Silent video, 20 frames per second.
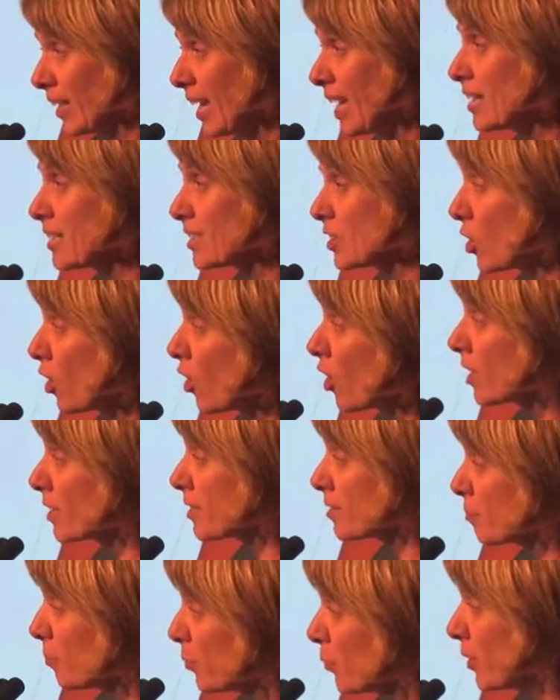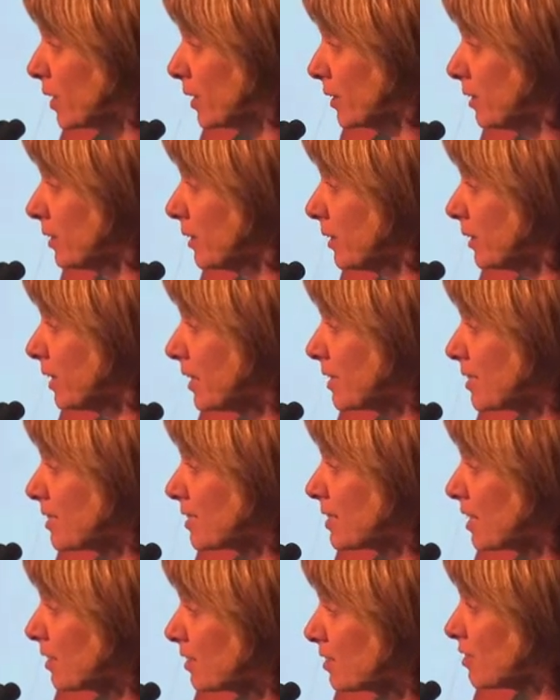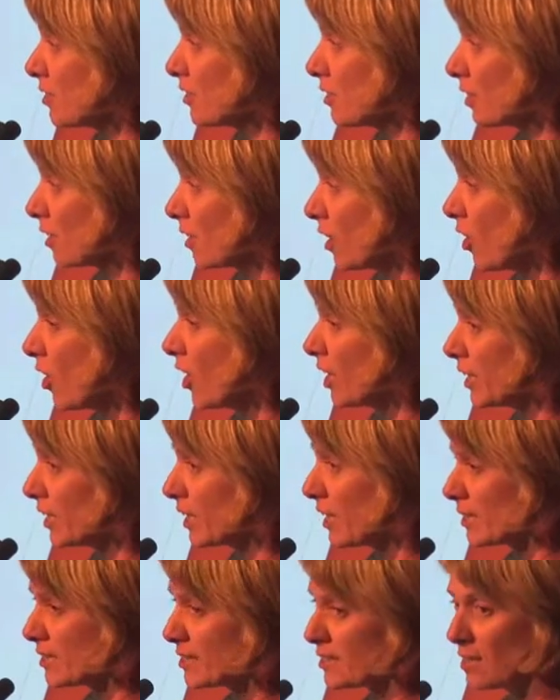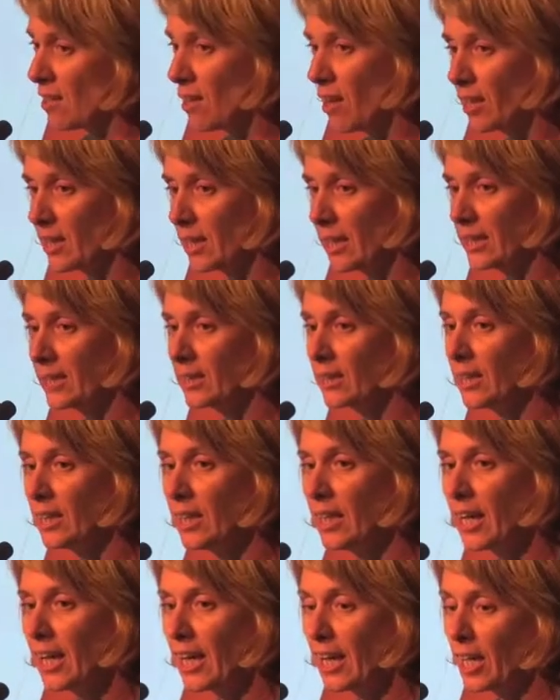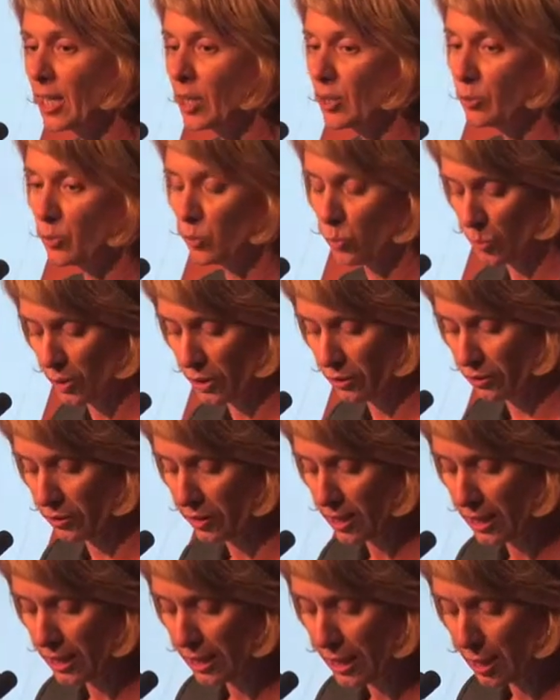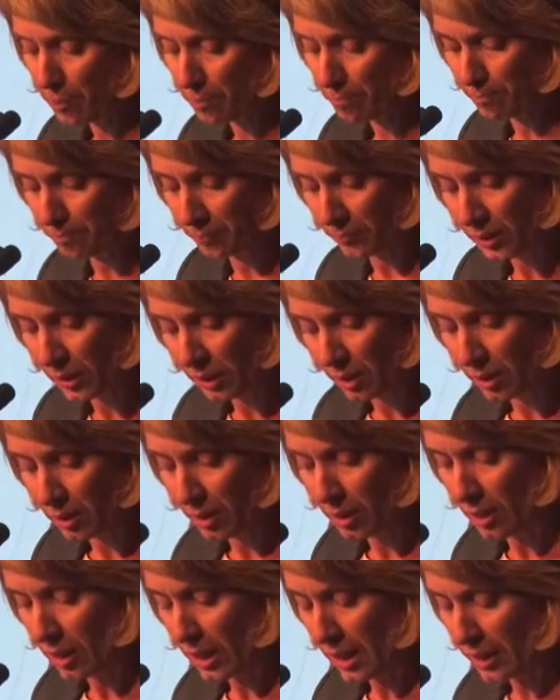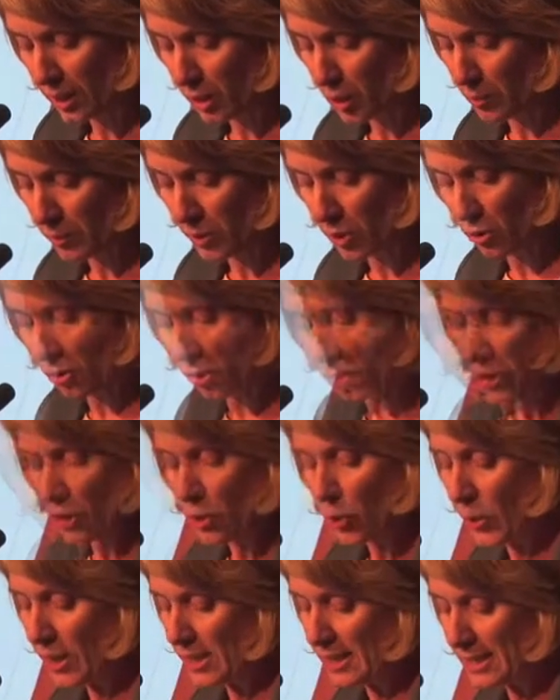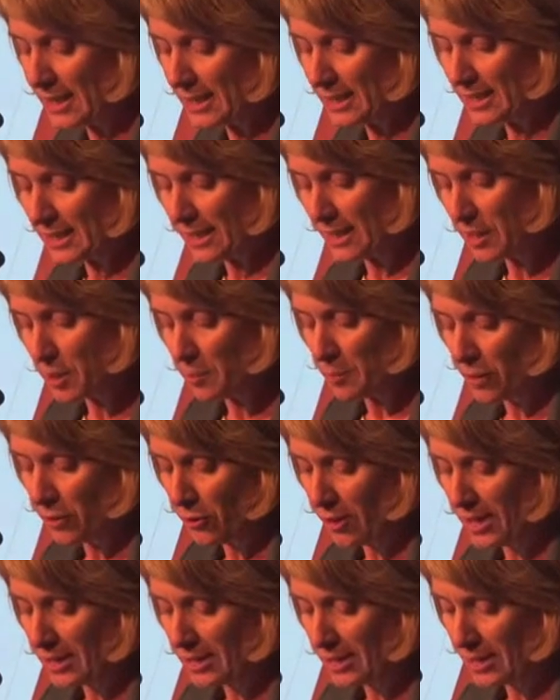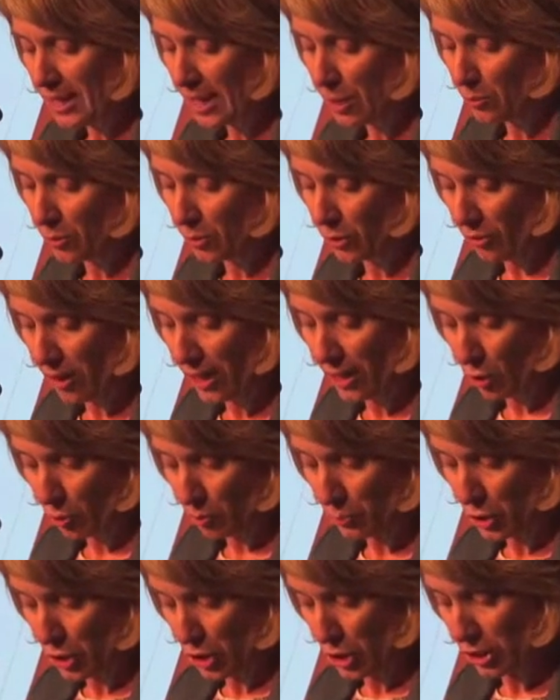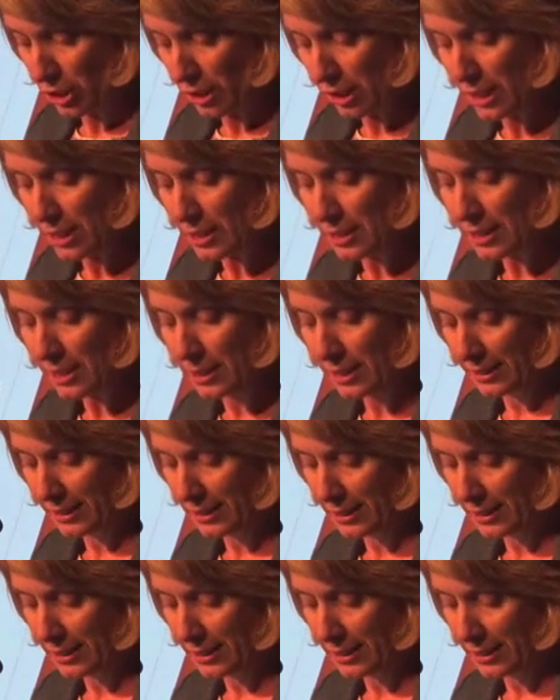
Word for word: At its highest point, it started to decline again slightly uh, with the Um, economic crisis. So Queensland's said to be a great state with great opportunities,